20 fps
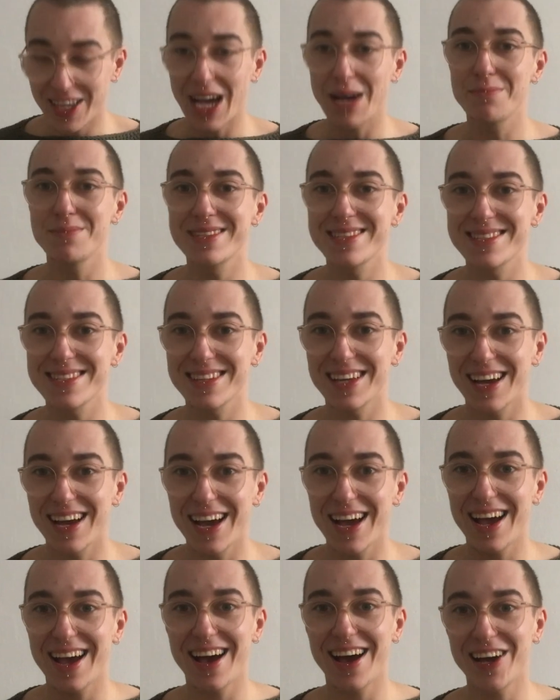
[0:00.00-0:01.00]
comes
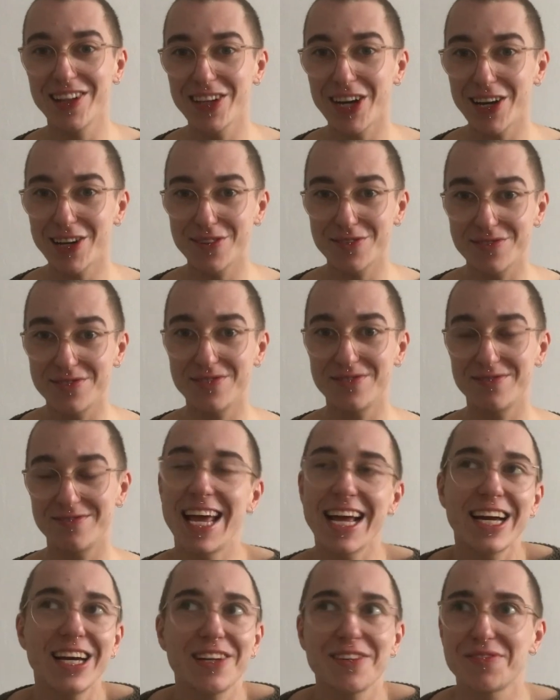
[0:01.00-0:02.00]
a lot of
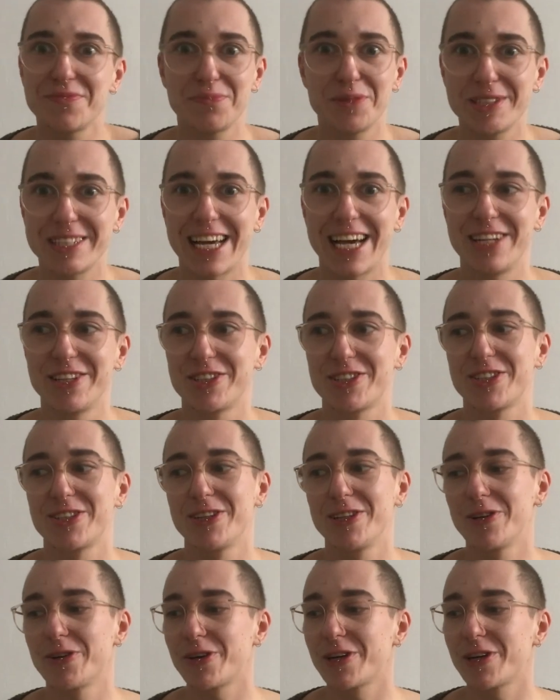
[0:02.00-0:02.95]
negative potential,